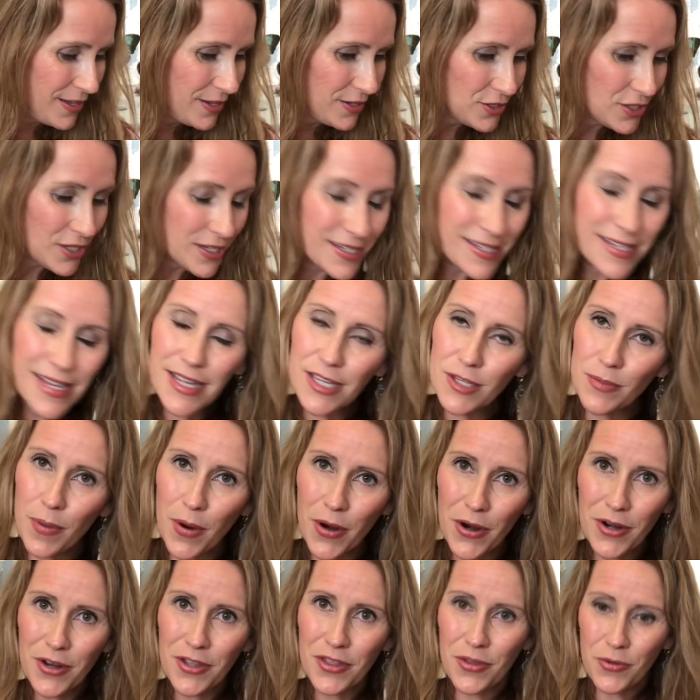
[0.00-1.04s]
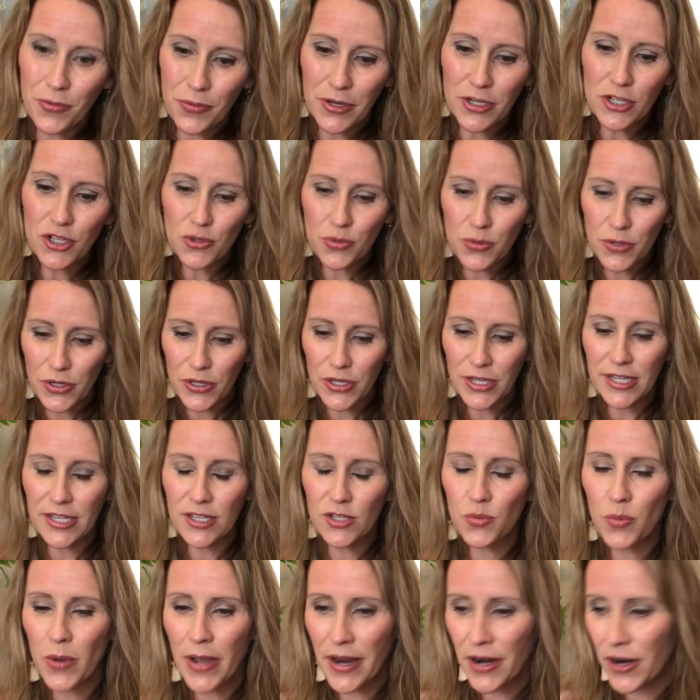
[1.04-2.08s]
So this next part of the ritual
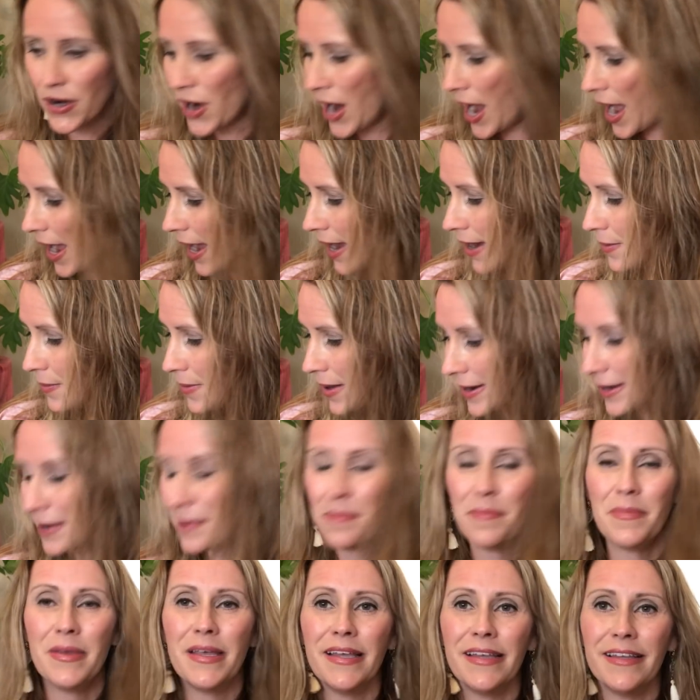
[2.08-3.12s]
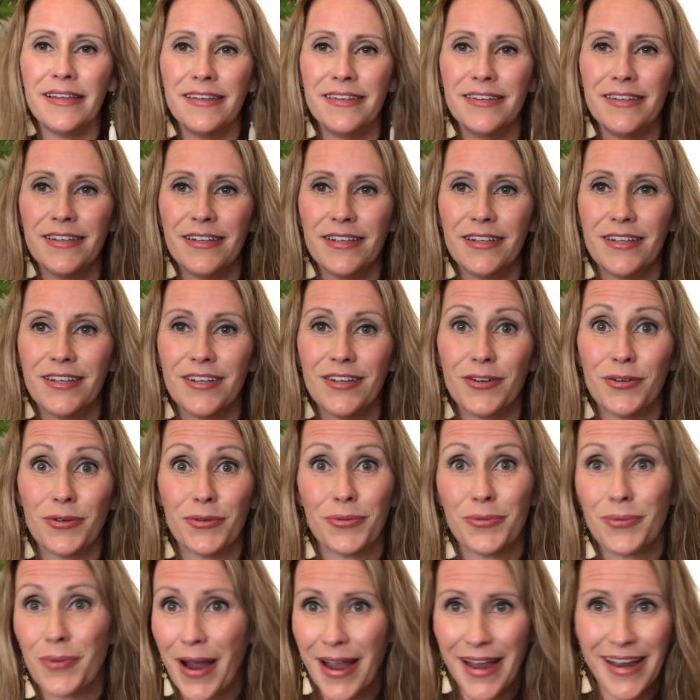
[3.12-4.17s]
is where I recommend
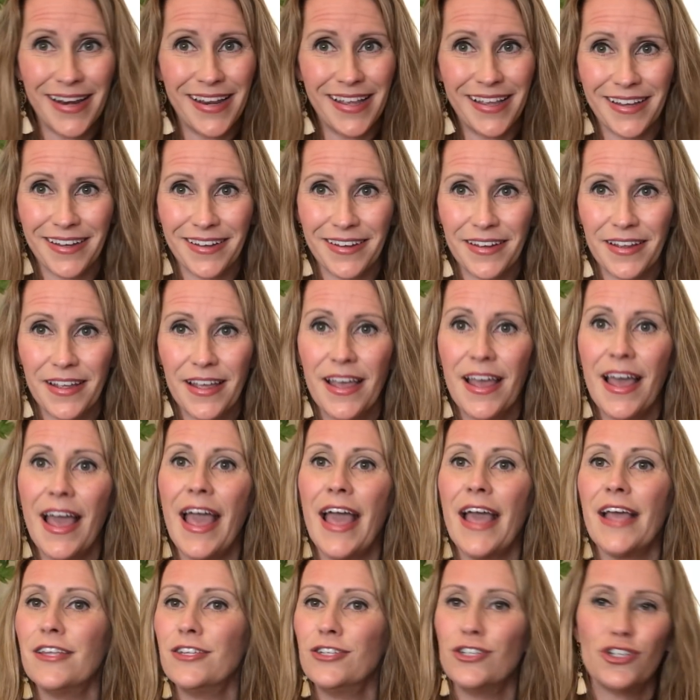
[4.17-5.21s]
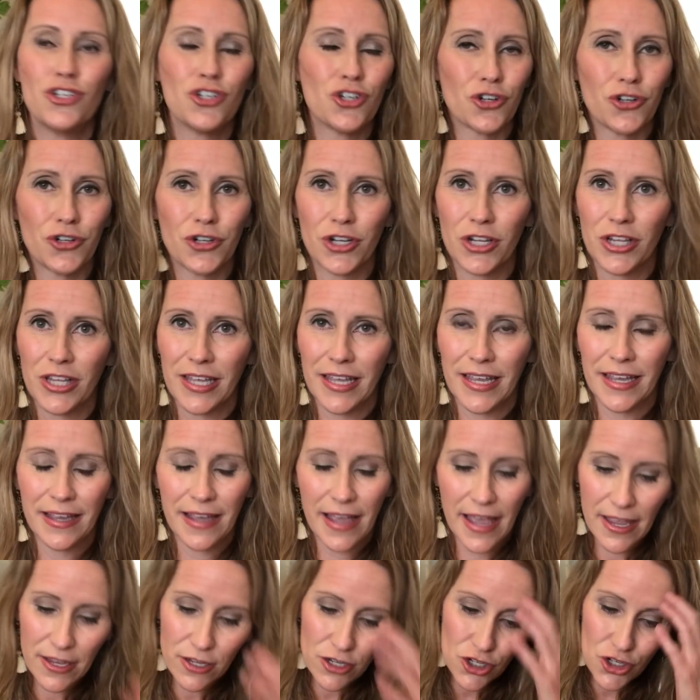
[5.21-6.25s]
writing and
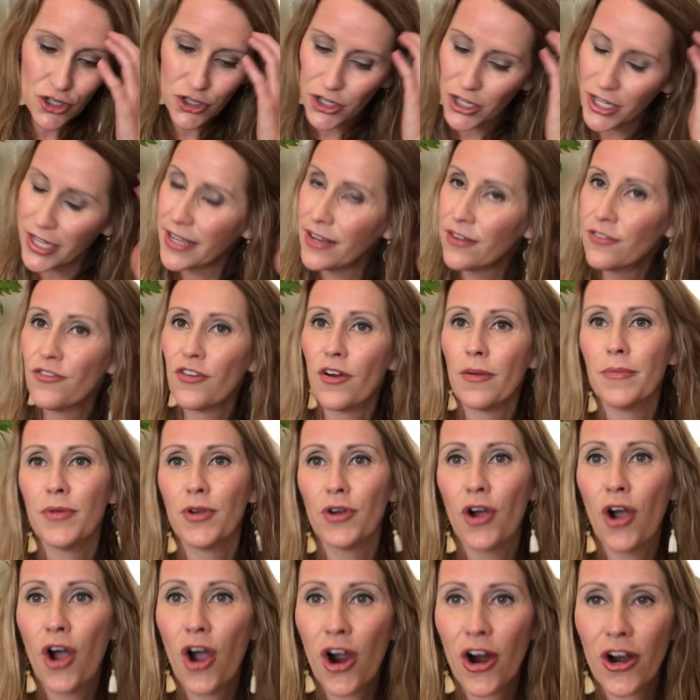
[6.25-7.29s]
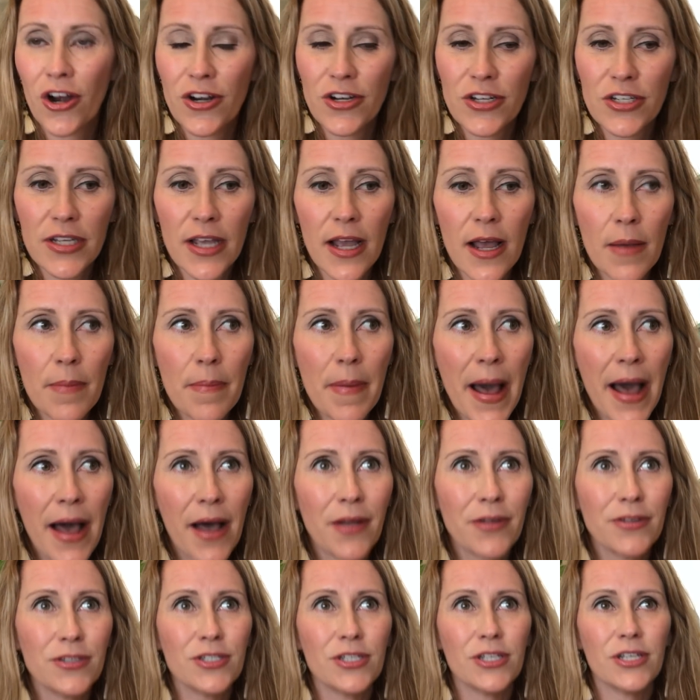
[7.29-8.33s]
journaling from your heart
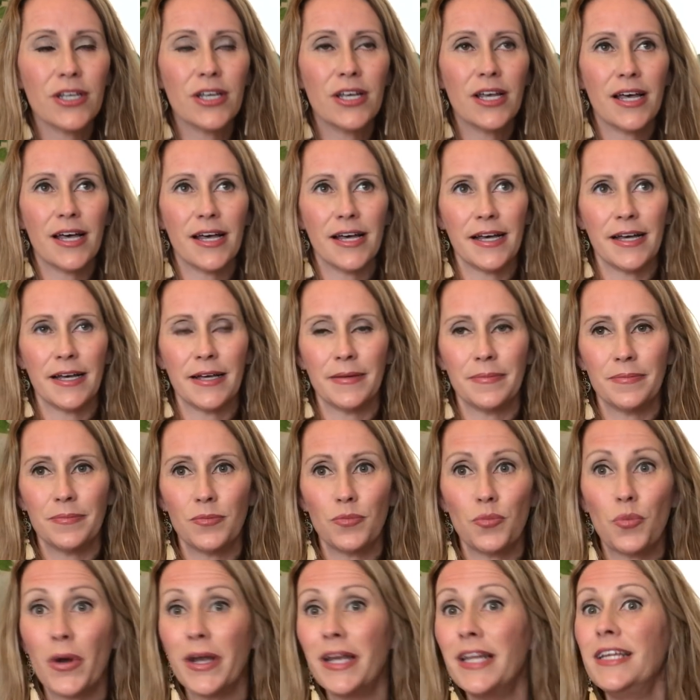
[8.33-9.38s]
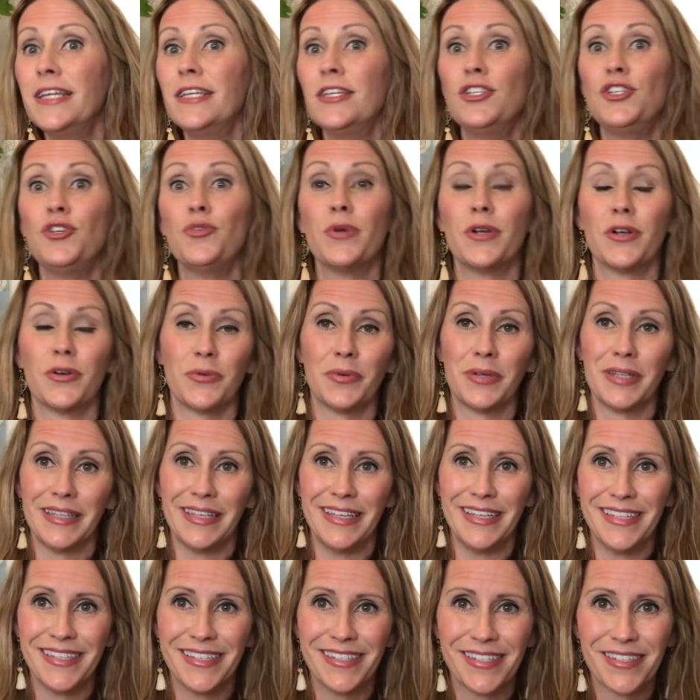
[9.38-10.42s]
about what it is you want to
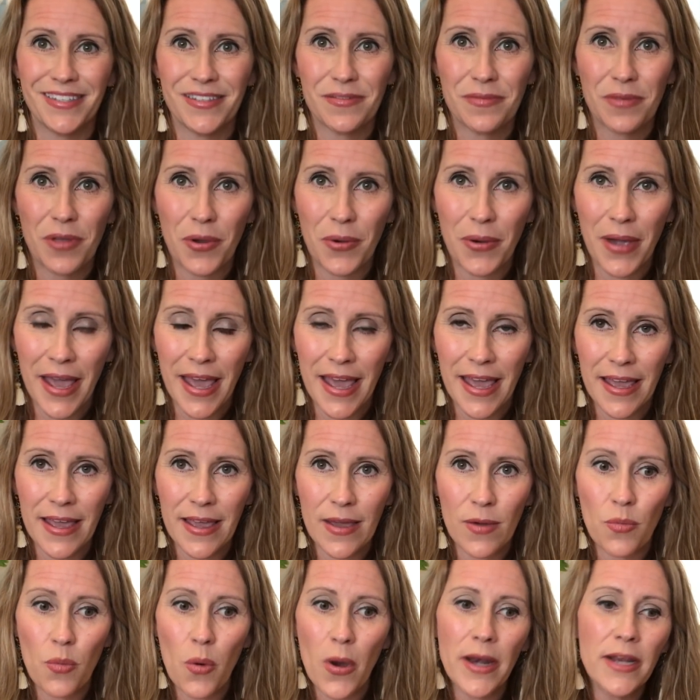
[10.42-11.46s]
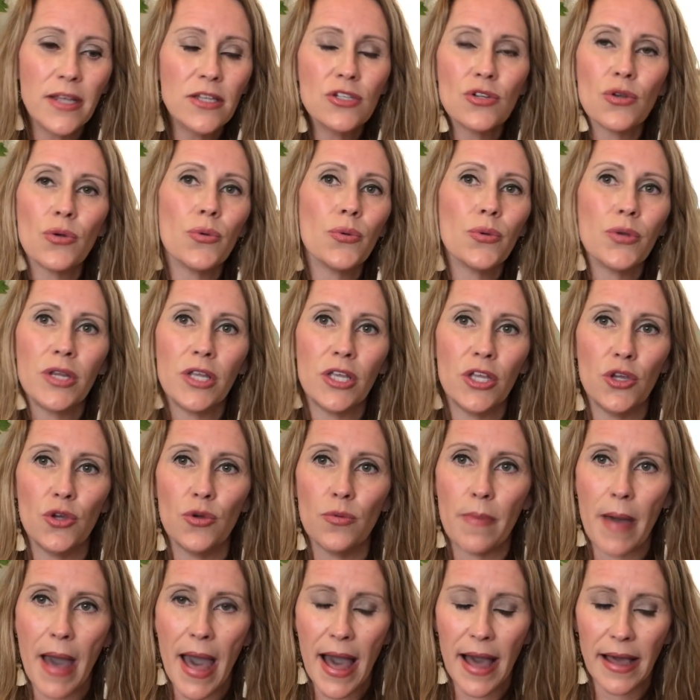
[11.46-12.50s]
release, okay? What is holding you
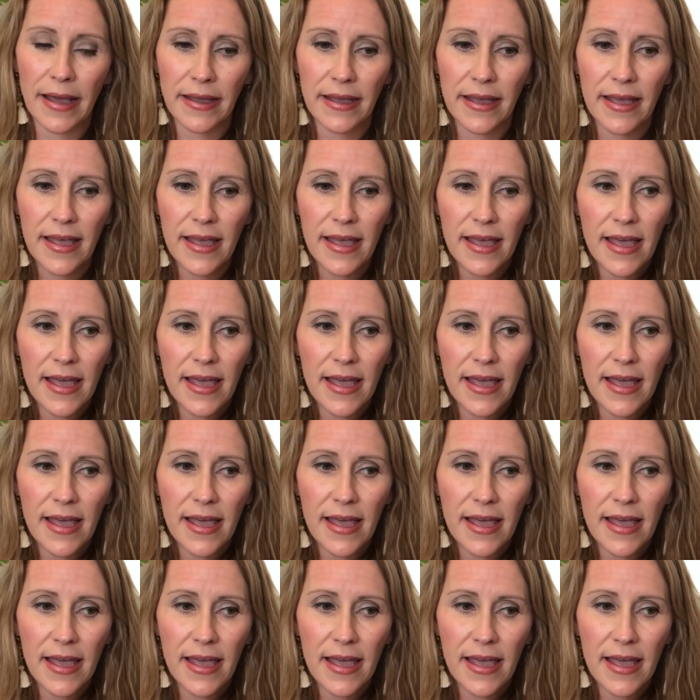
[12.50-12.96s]
back?